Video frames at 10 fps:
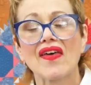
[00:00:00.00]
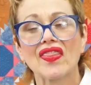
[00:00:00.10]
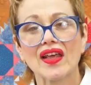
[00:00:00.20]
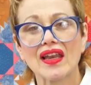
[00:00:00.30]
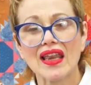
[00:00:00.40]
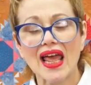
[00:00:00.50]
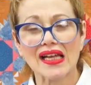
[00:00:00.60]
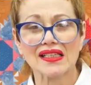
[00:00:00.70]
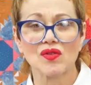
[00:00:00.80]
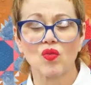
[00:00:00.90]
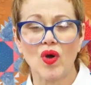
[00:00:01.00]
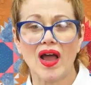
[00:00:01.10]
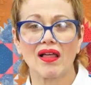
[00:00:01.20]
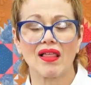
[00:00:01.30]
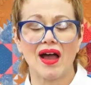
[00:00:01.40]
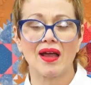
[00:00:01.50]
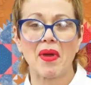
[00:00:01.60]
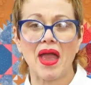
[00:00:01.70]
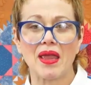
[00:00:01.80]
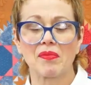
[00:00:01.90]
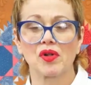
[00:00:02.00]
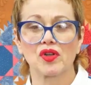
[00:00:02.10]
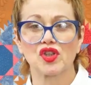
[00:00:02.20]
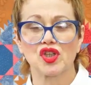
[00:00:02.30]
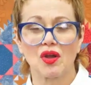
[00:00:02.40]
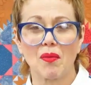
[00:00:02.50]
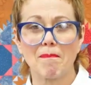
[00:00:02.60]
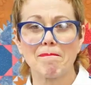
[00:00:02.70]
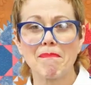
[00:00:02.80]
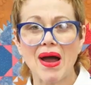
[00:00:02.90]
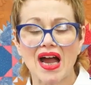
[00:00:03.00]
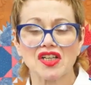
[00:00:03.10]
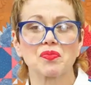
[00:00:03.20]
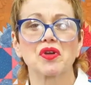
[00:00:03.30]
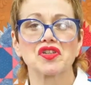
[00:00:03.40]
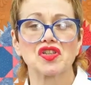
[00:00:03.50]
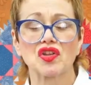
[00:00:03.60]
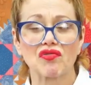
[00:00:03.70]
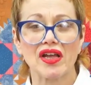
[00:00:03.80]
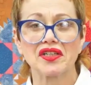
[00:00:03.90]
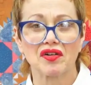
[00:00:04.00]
the less well I'm able to match, because thread